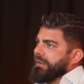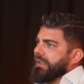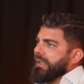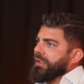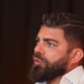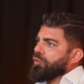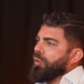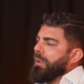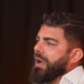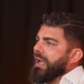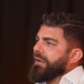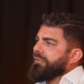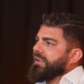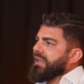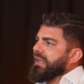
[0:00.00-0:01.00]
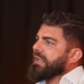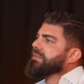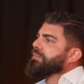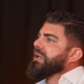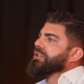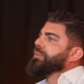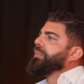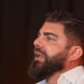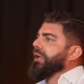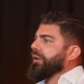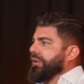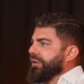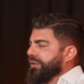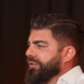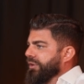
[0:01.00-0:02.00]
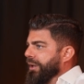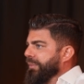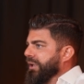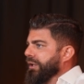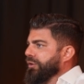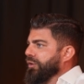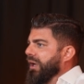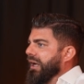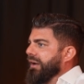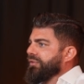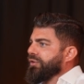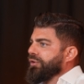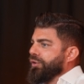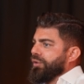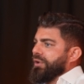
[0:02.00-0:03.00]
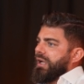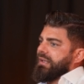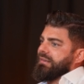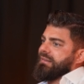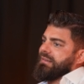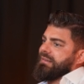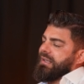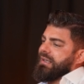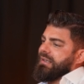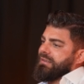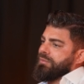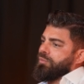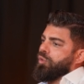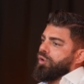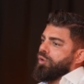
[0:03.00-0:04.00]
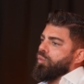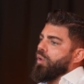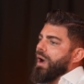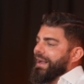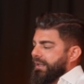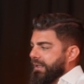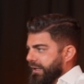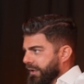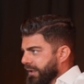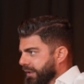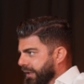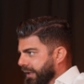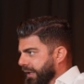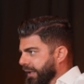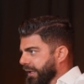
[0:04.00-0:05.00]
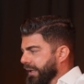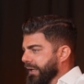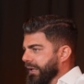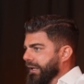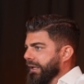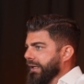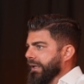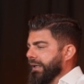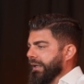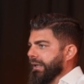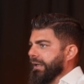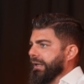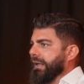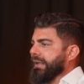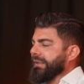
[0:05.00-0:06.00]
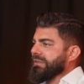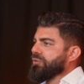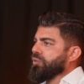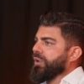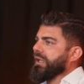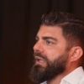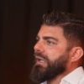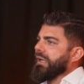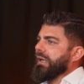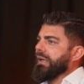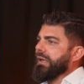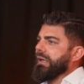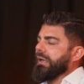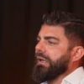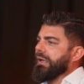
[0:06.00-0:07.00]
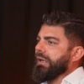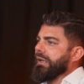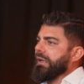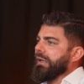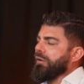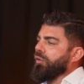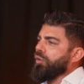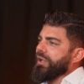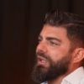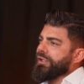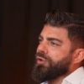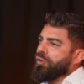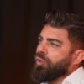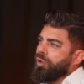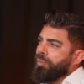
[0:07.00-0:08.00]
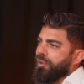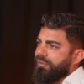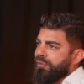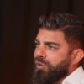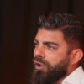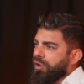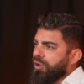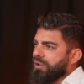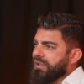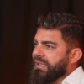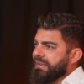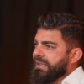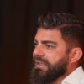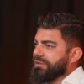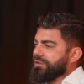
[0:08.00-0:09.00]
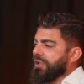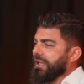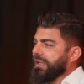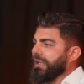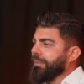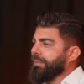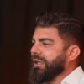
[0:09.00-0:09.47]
In Dubai, everything is much bigger. So, you have to look at things more widely. In Sweden or in Europe overall, the things are a little